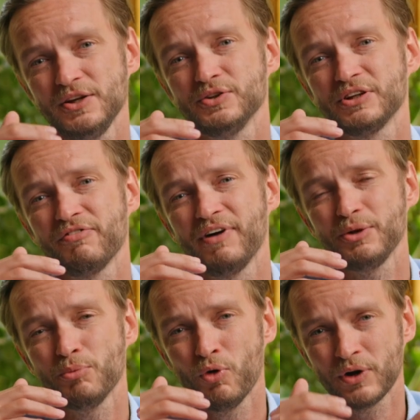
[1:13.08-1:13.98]
you can
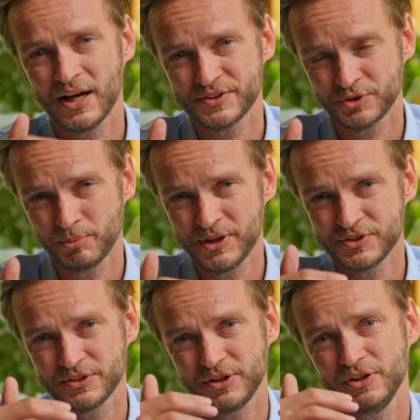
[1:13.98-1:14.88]
find more
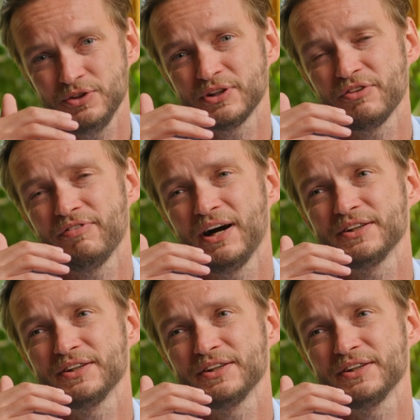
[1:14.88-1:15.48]
customers, you can